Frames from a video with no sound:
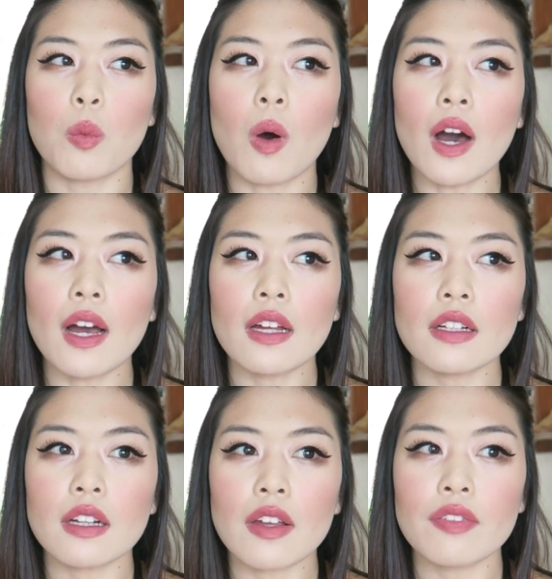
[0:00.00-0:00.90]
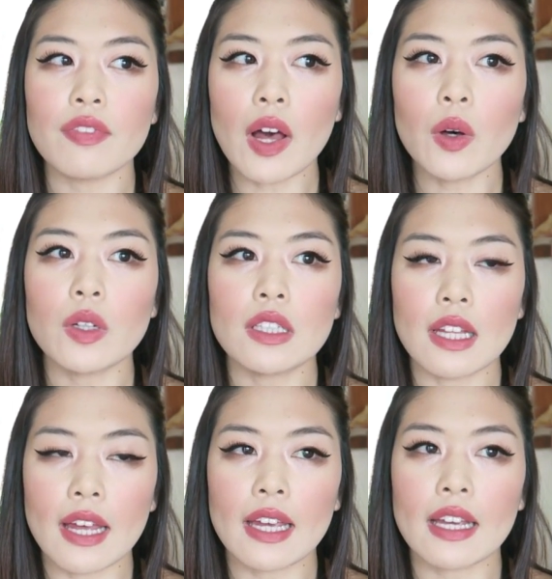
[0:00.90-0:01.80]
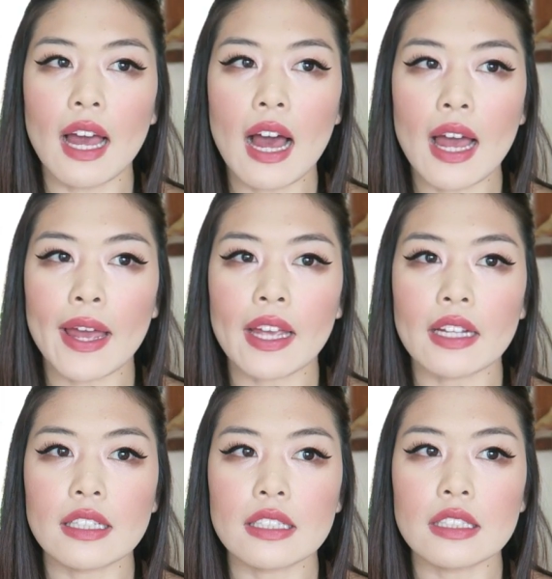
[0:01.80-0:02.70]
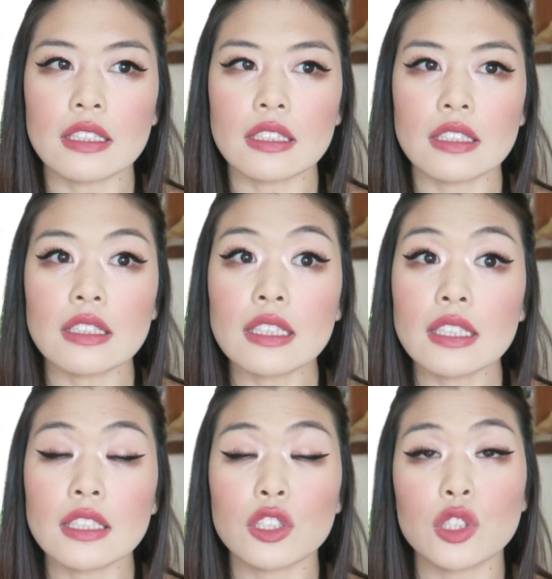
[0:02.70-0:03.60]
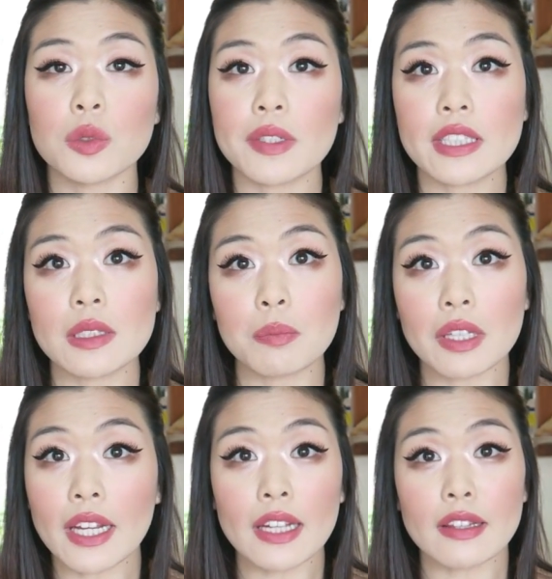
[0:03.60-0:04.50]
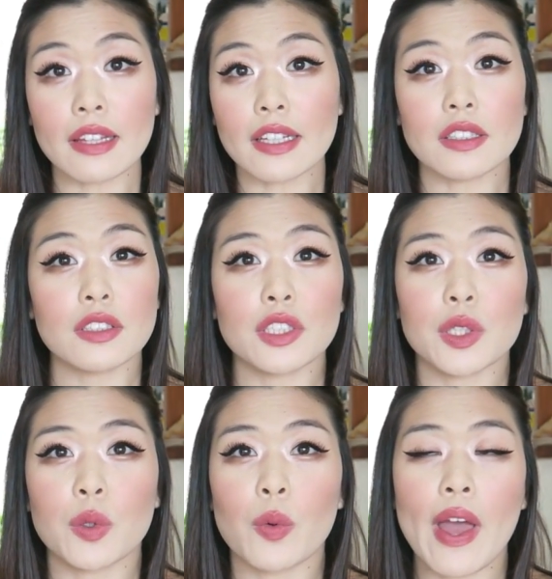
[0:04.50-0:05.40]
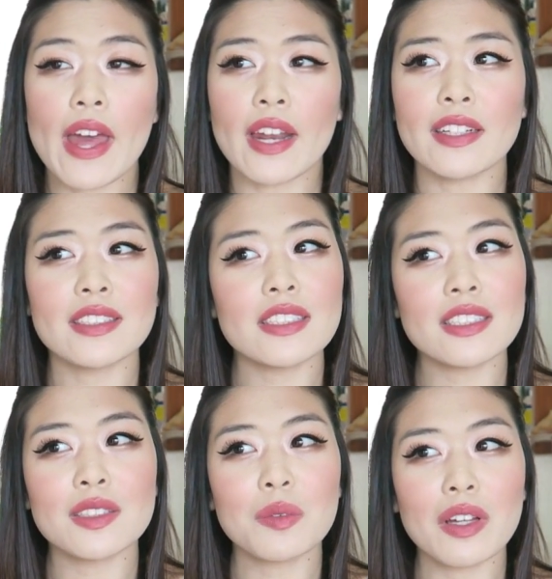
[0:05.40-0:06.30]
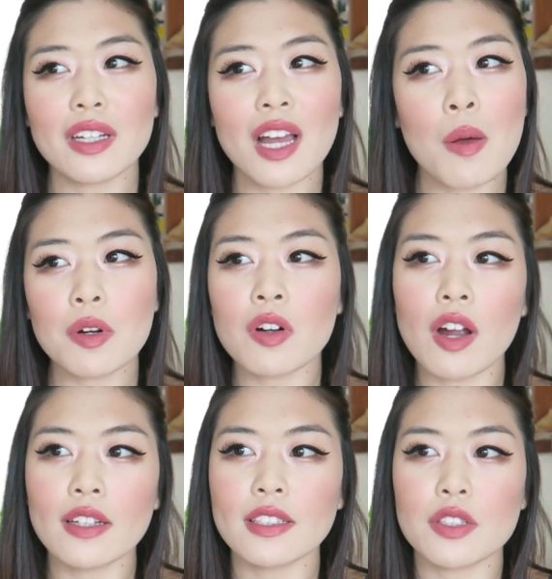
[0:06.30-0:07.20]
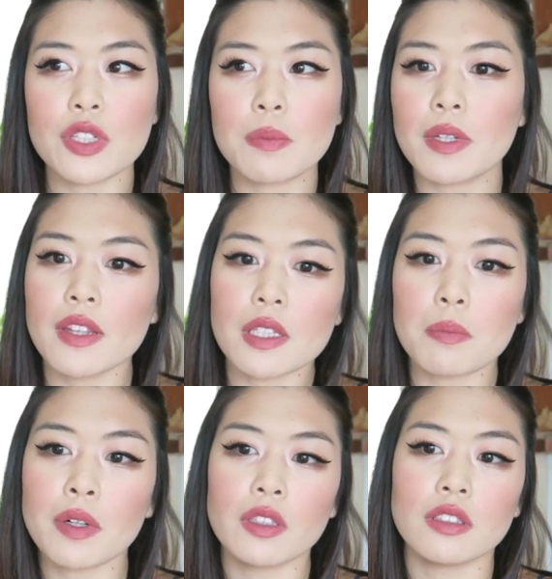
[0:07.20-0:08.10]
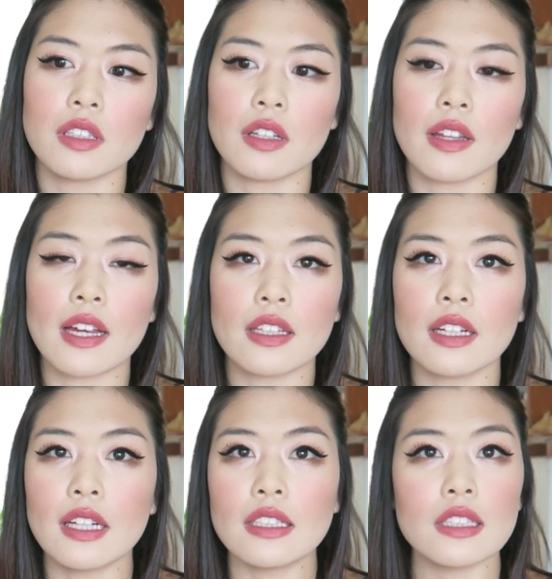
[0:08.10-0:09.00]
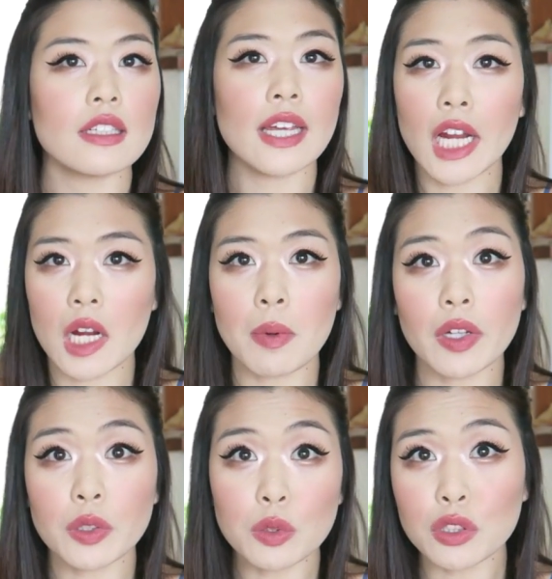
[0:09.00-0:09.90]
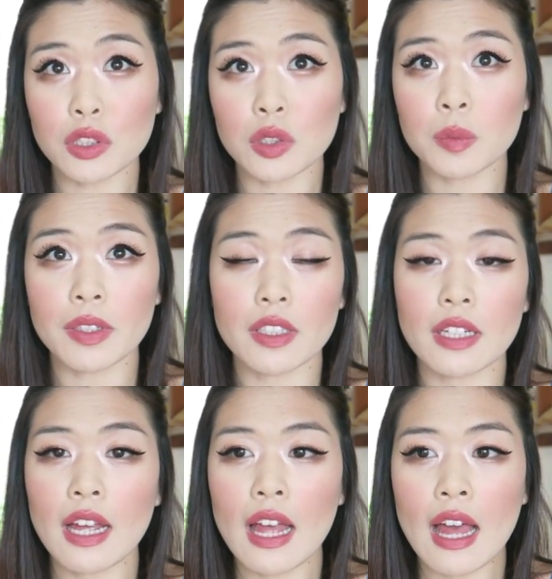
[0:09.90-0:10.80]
I felt like I needed to explain things to you, and I didn't want to come across as just being this person that didn't care about YouTube and